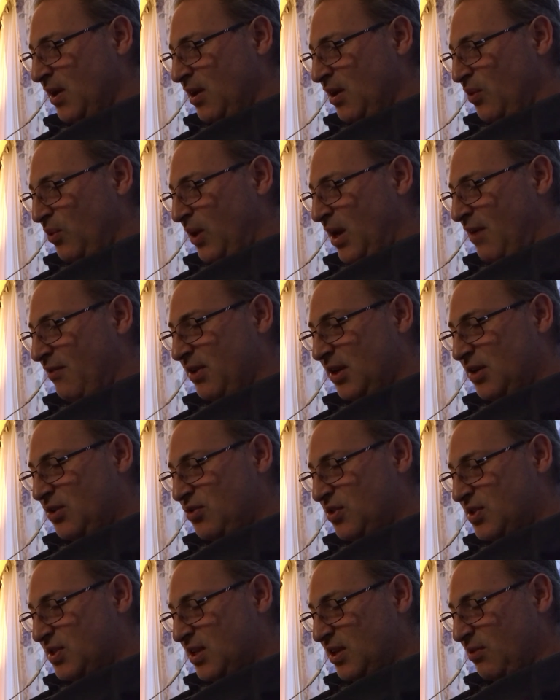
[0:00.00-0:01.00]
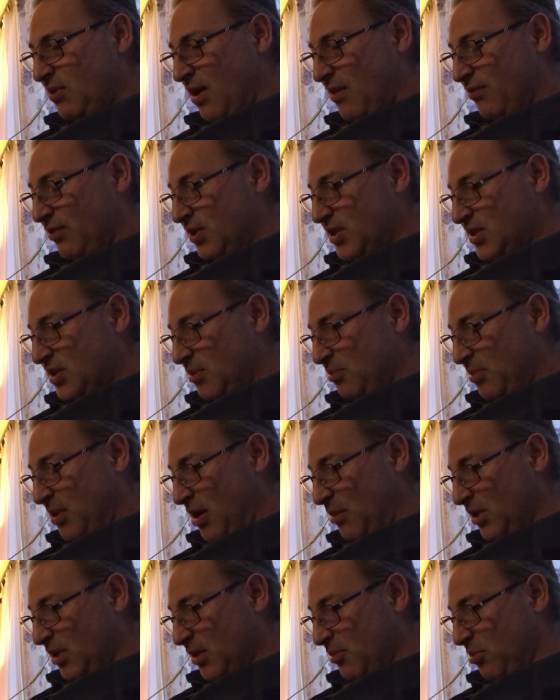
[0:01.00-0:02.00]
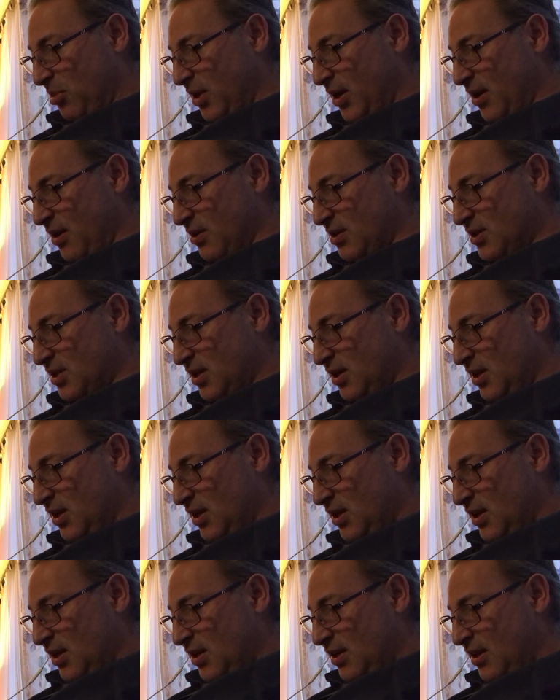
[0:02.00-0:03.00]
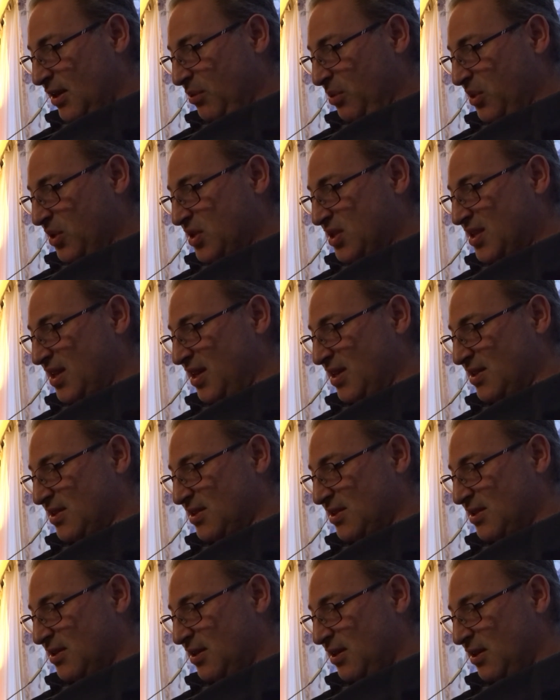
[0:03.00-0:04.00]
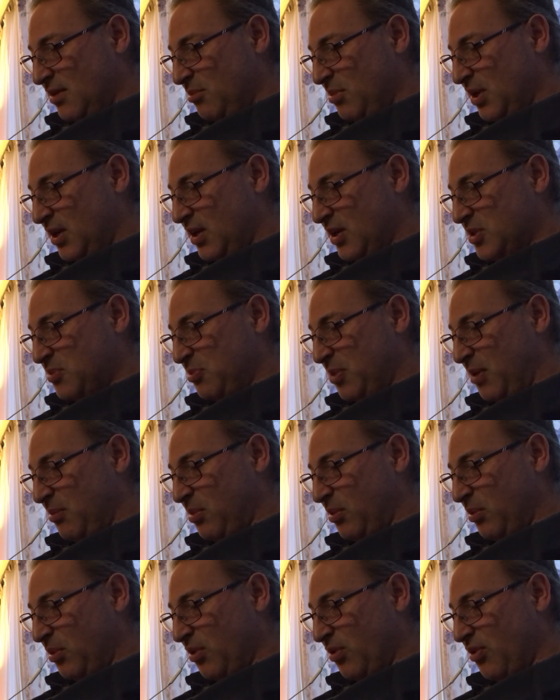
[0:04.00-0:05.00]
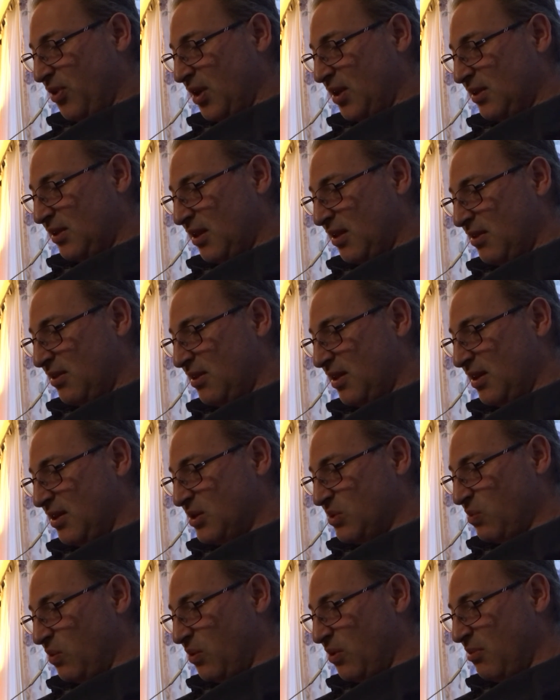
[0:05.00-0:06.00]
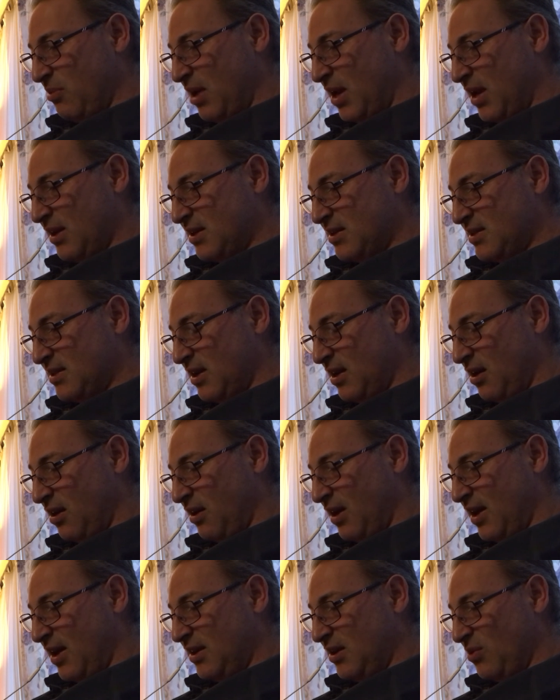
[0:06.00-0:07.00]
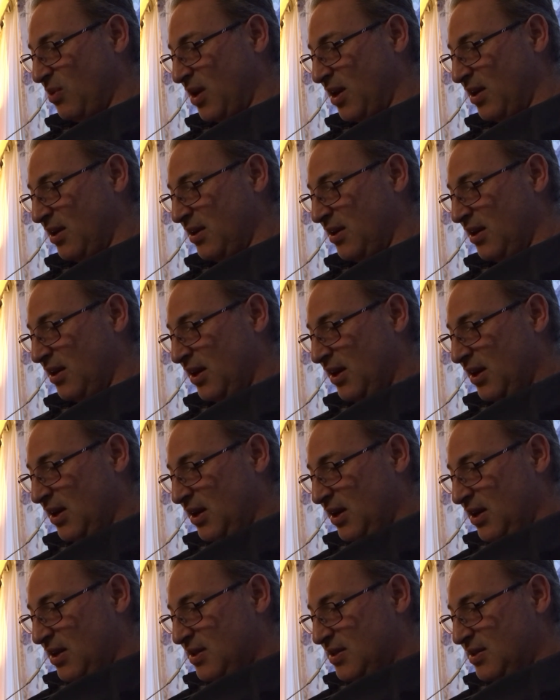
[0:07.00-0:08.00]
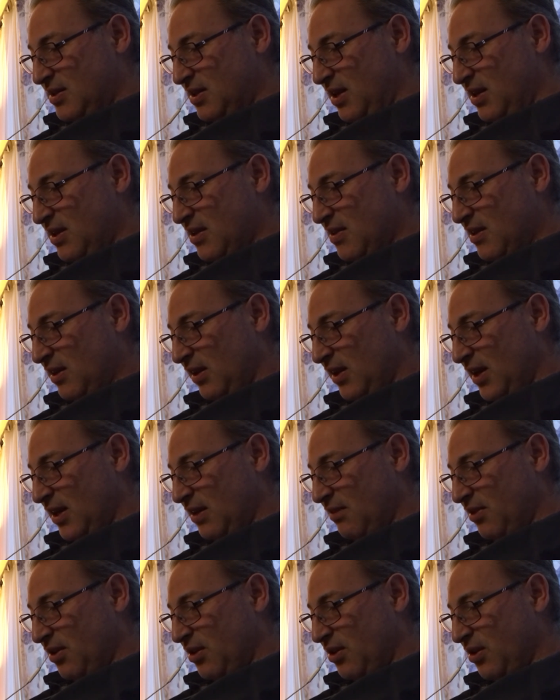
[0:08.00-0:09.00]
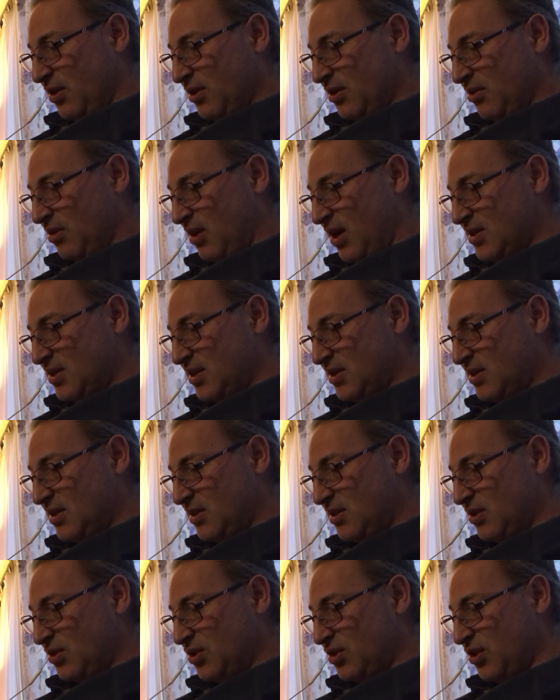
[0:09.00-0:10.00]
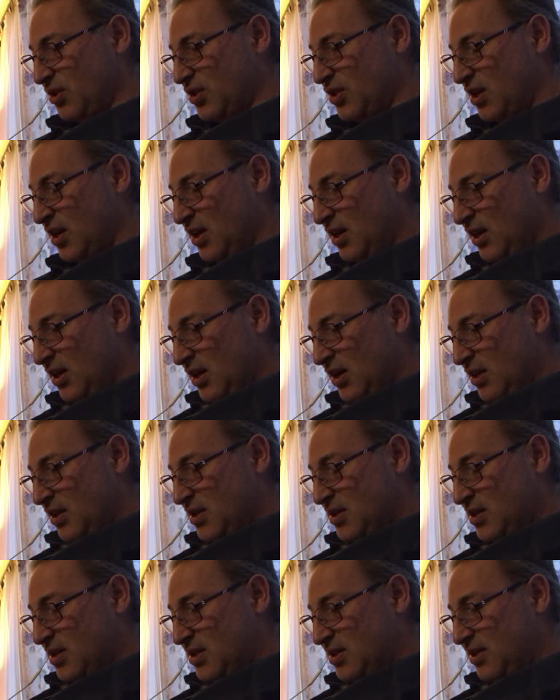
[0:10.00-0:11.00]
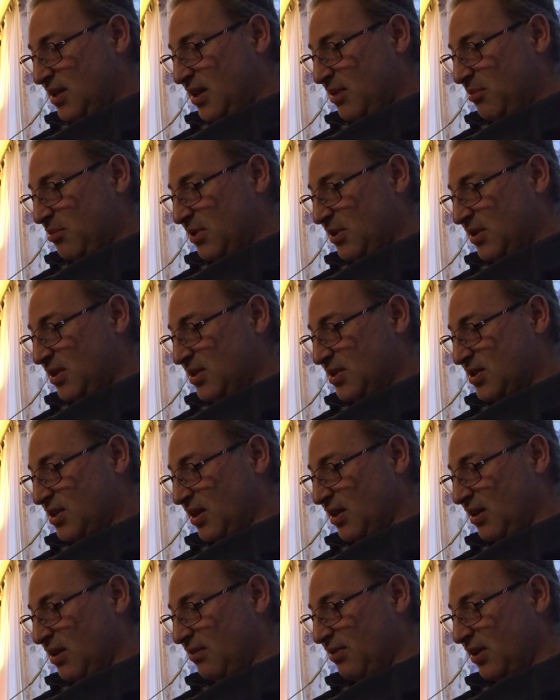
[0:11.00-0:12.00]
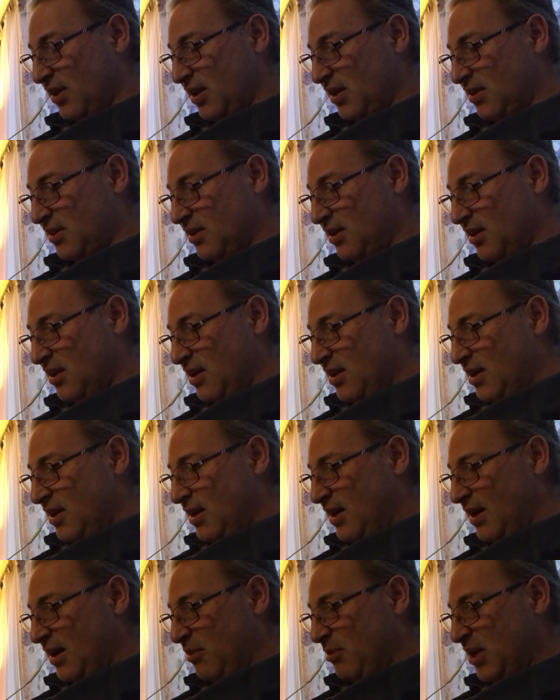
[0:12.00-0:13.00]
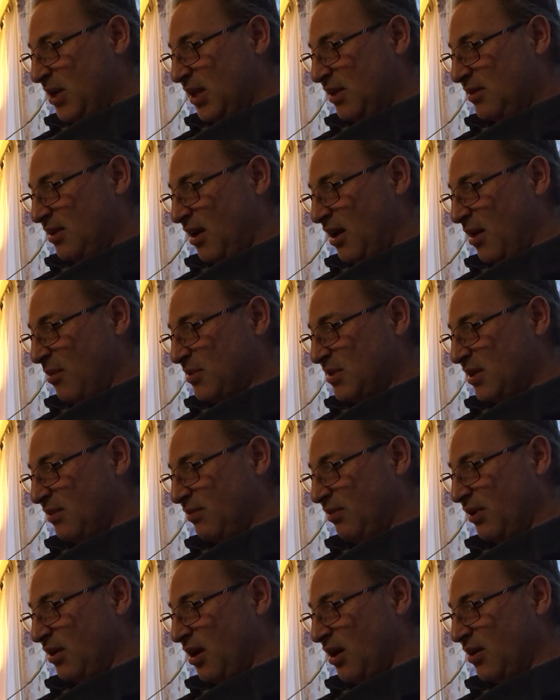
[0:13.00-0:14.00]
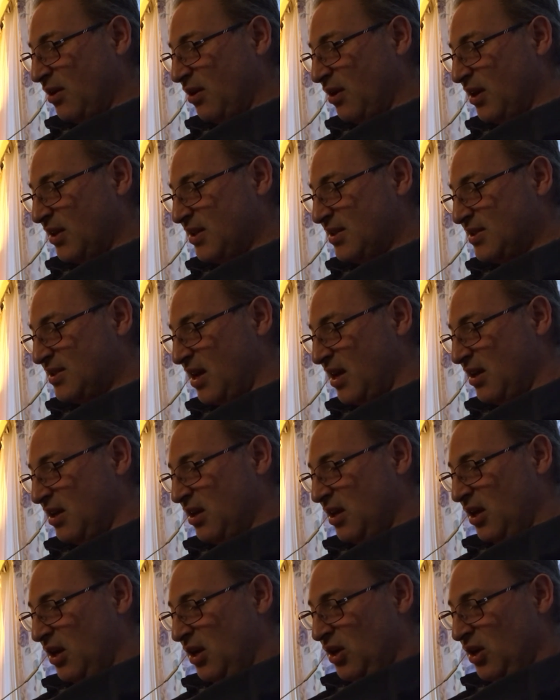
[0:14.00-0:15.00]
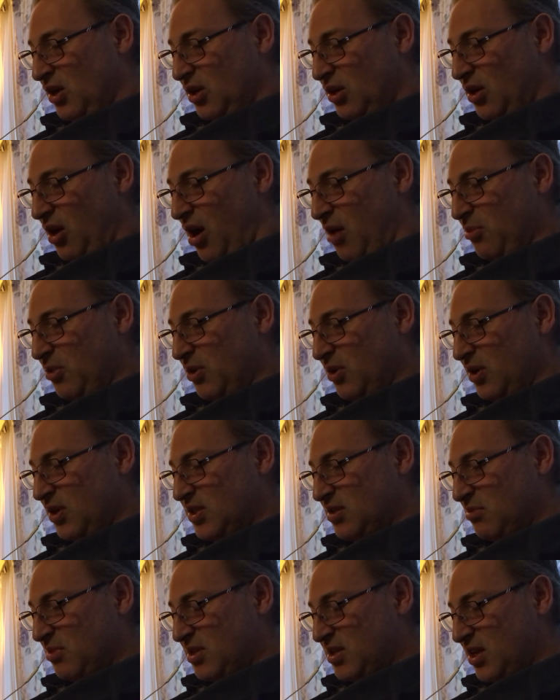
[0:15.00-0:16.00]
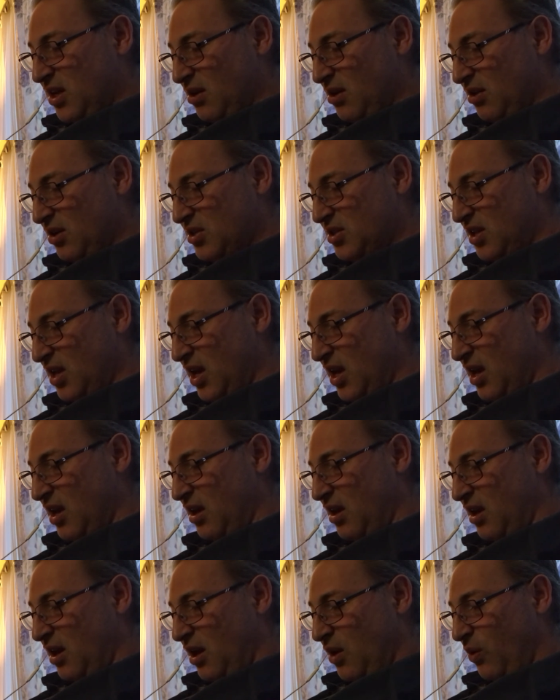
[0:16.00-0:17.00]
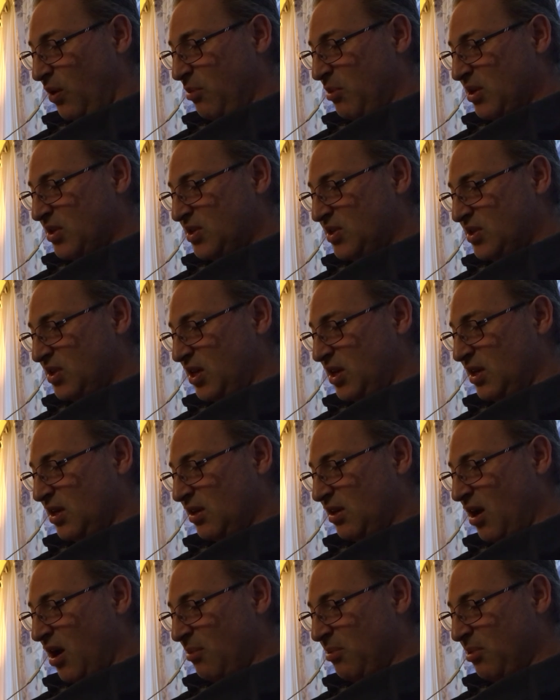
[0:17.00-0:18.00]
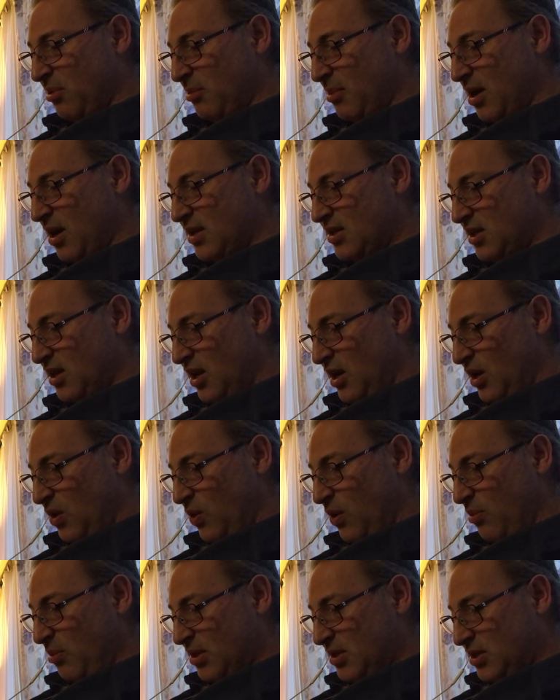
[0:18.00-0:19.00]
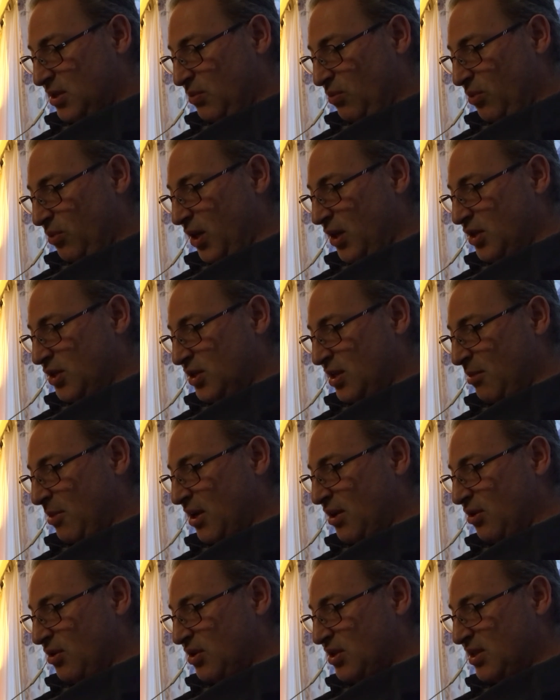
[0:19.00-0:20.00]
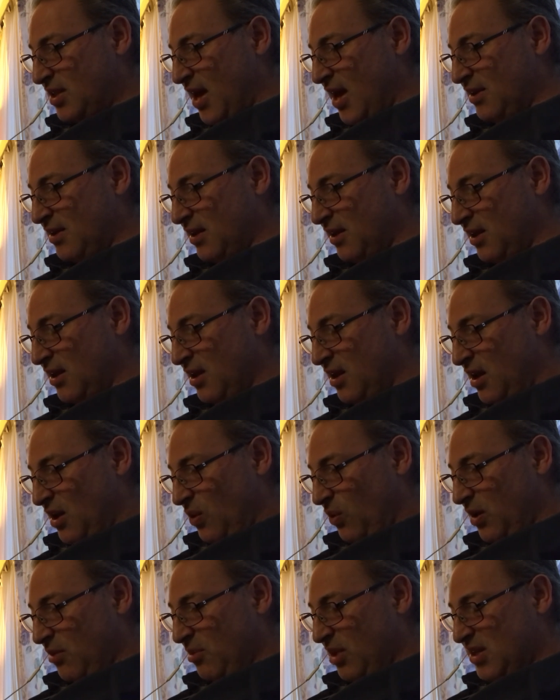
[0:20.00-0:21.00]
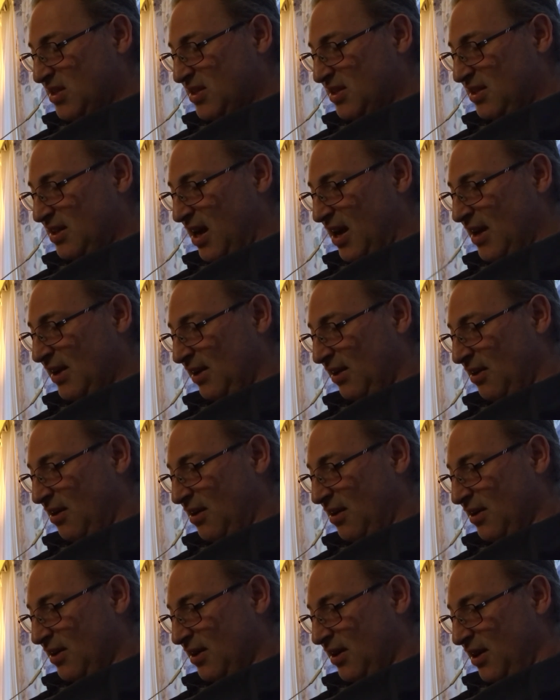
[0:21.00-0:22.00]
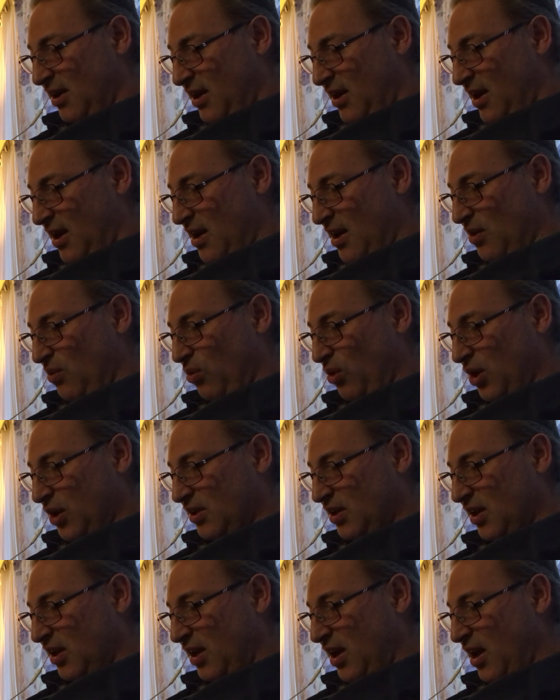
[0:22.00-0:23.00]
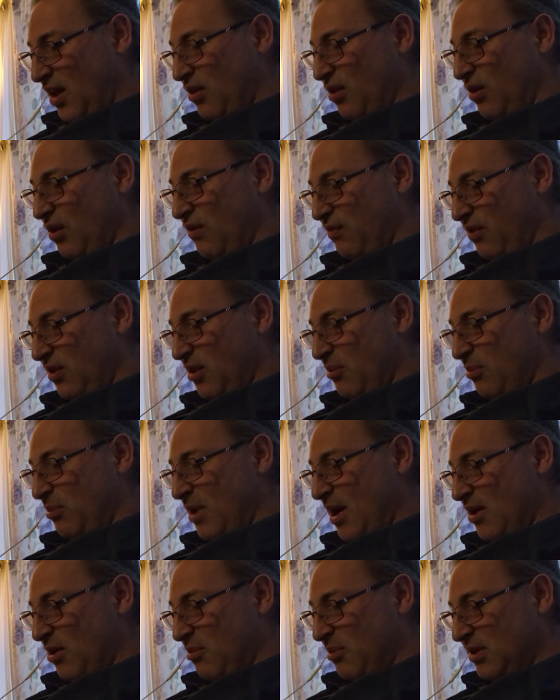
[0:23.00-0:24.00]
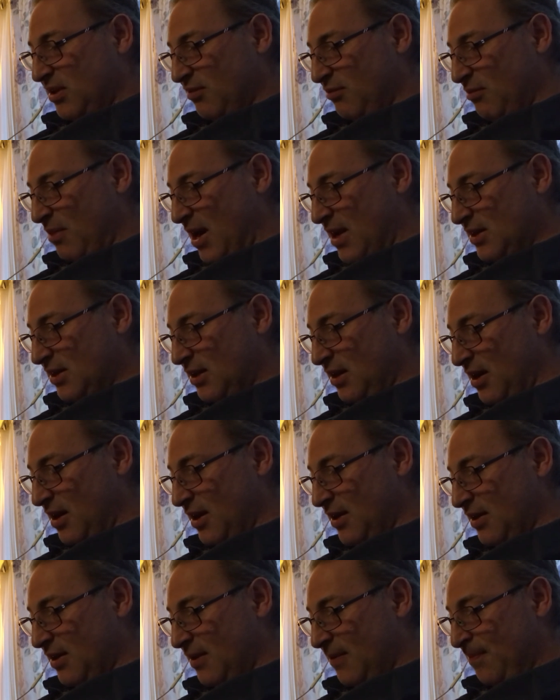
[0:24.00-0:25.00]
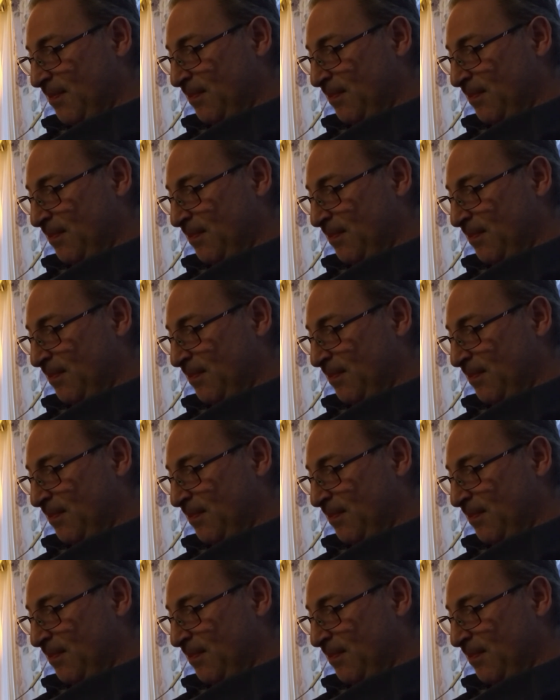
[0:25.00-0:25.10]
we have an interesting reference to public prayers. They will cease because people will think that things will remain as they are anyway. Seen in the light of the current crisis in the church, this statement is significant. How many times have we not heard it said, Communism is here to stay. We must seek a compromise. We must reach some understanding. We must dialogue and work together for the betterment of mankind.